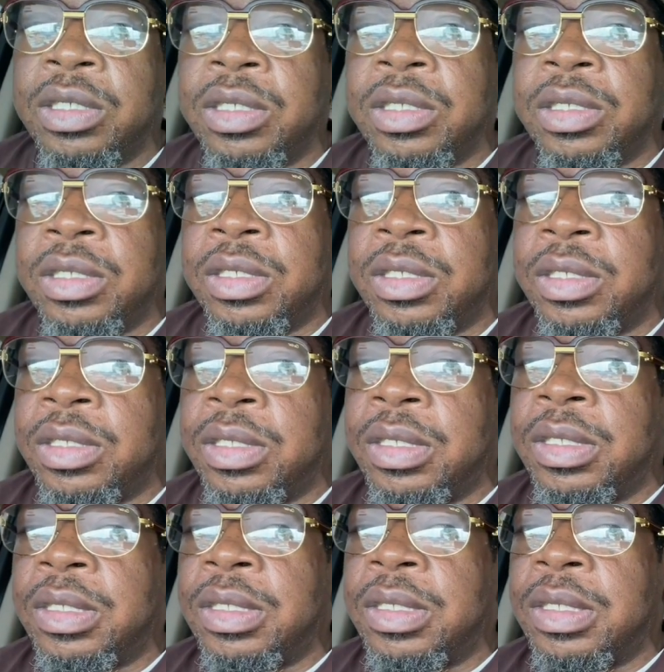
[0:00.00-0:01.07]

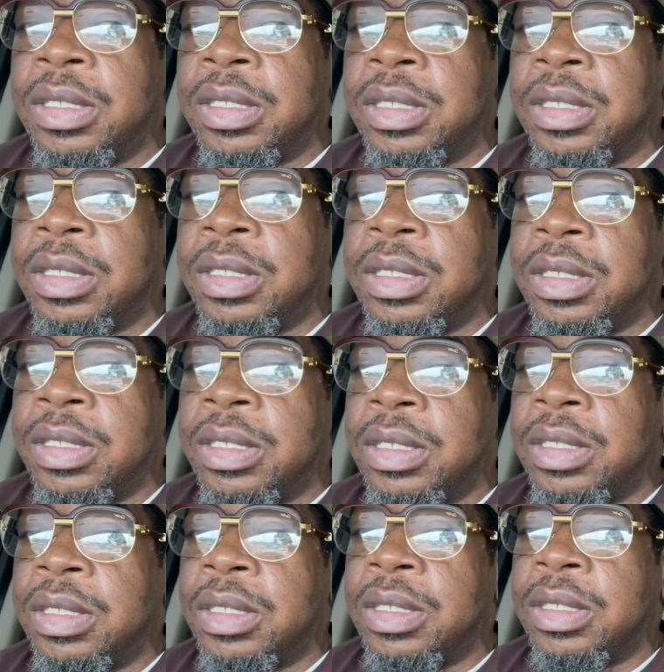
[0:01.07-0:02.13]

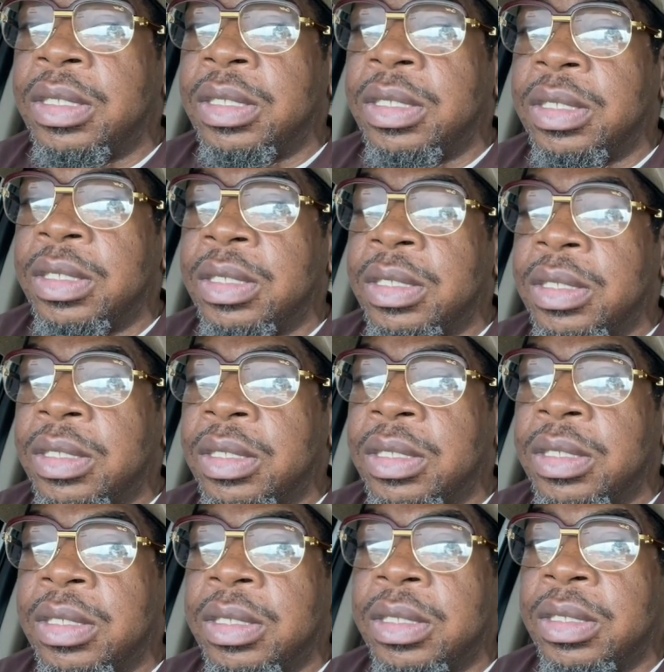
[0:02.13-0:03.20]

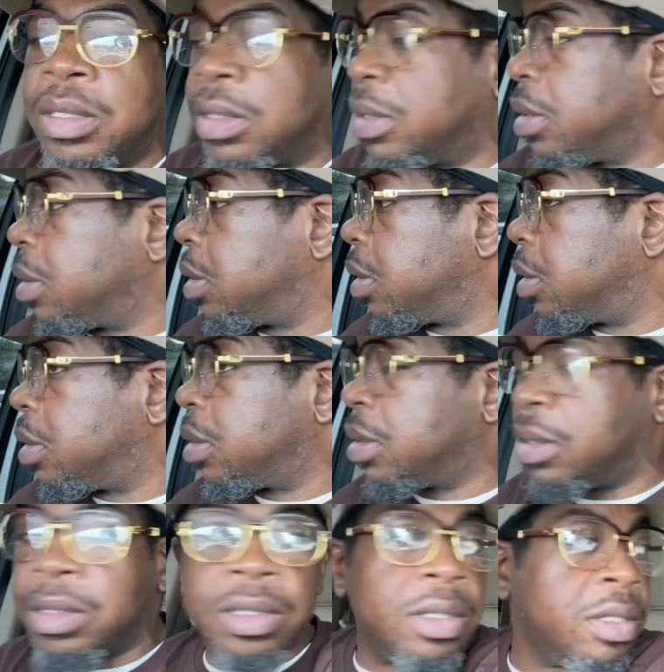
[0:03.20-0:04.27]

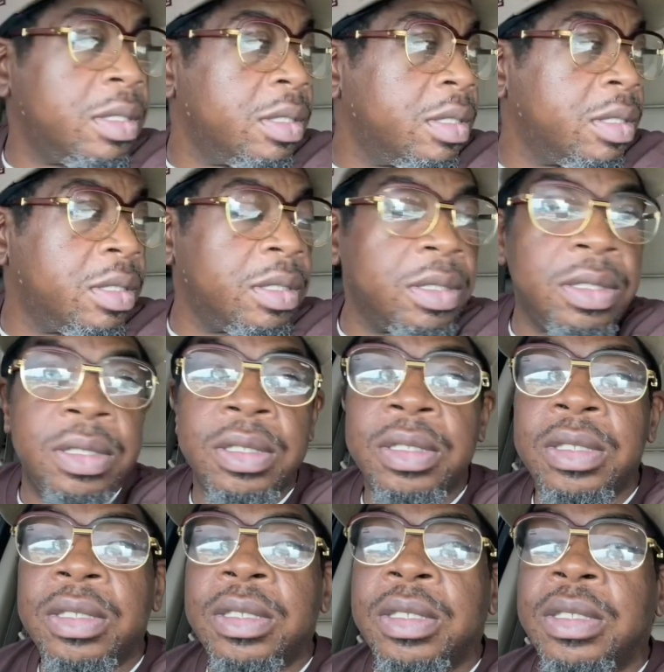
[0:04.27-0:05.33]

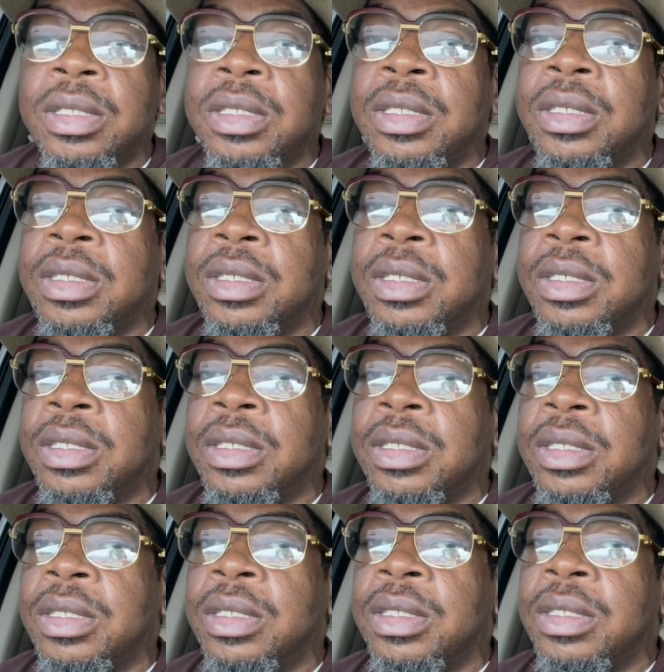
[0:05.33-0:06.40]

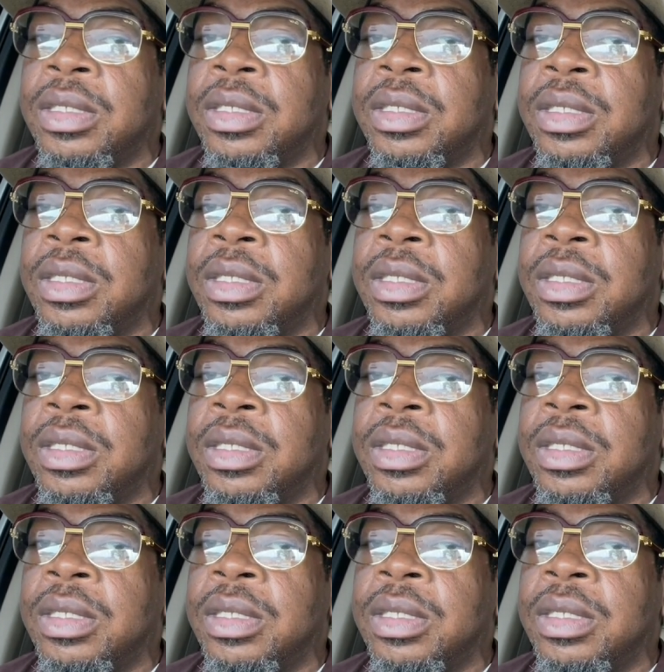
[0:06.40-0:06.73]
Nobody speaks.